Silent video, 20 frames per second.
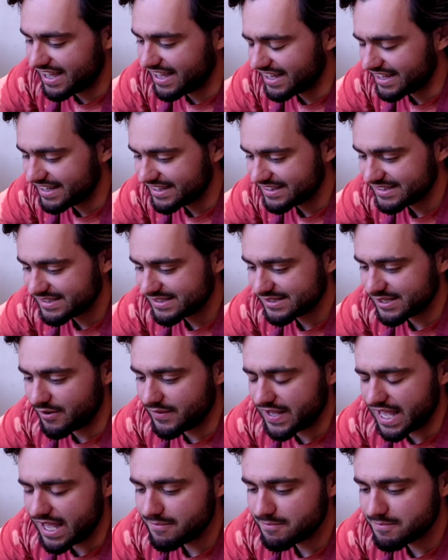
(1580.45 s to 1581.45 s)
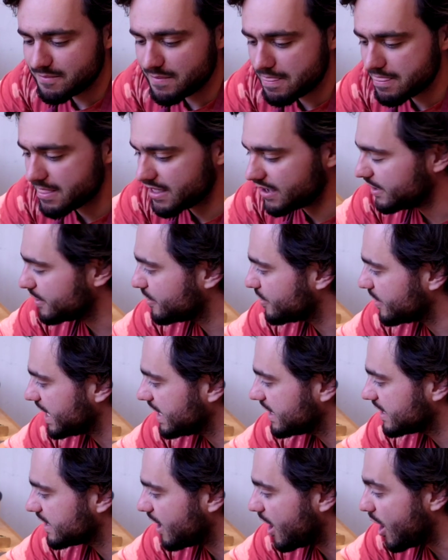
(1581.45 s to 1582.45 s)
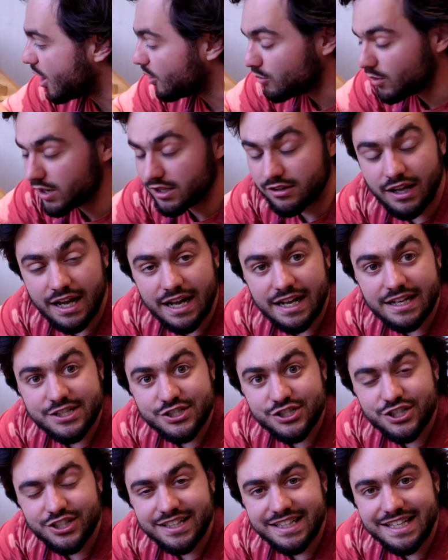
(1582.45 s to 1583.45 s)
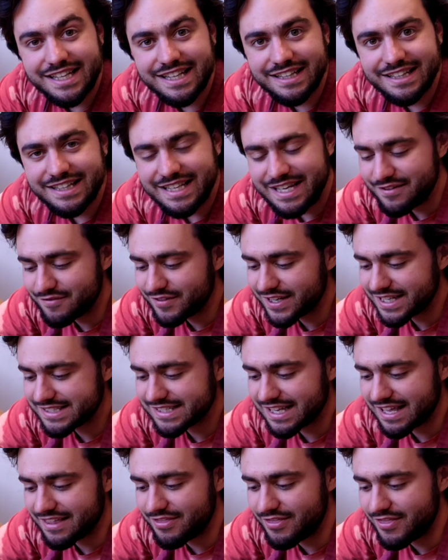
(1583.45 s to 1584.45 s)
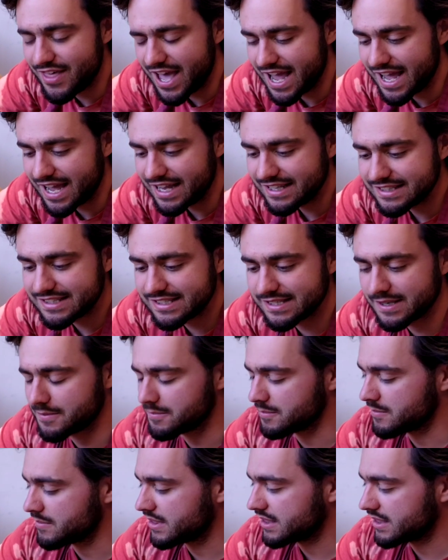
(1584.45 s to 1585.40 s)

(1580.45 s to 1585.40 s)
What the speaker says: And so yeah, I think I will actually leave it at that.